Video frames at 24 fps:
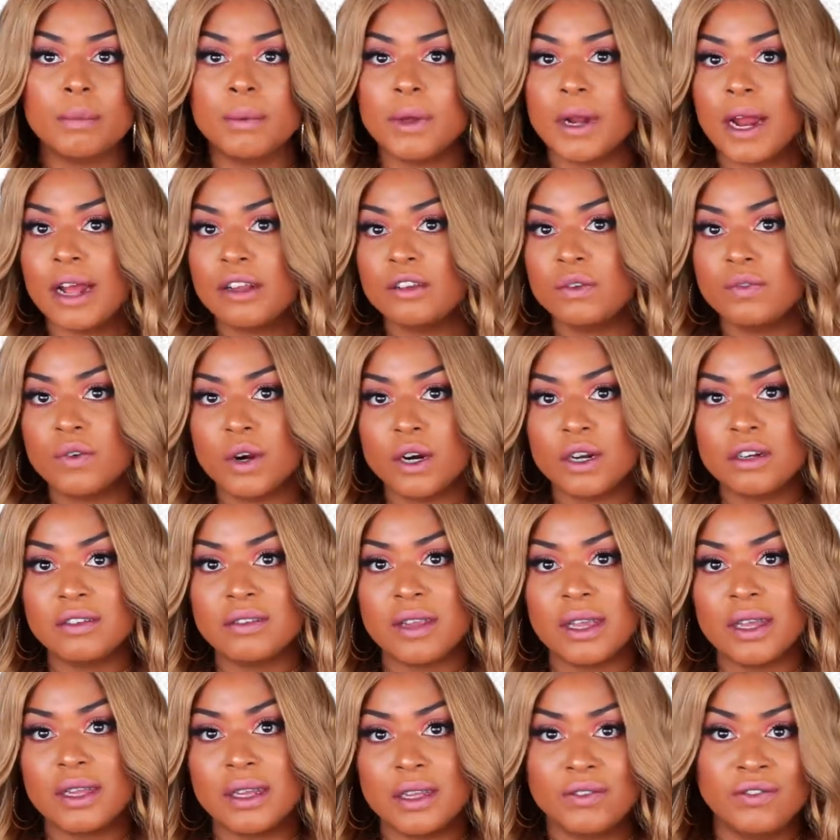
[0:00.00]
but as far as
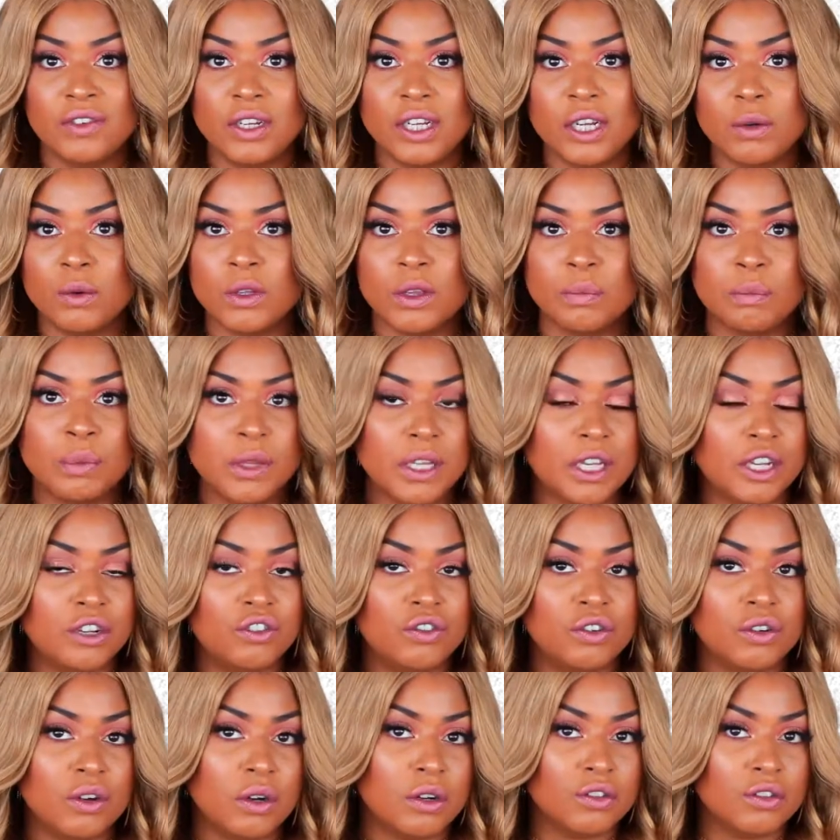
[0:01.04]
like lifting it with bleach